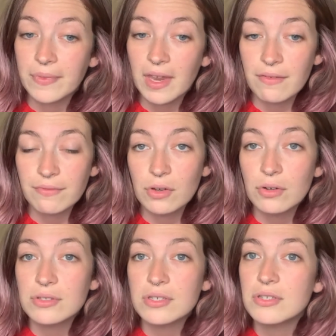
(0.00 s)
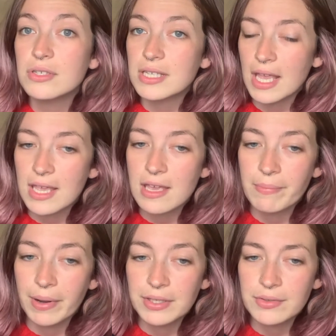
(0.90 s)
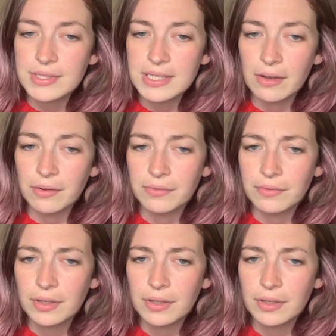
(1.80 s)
If not, stay here by yourself."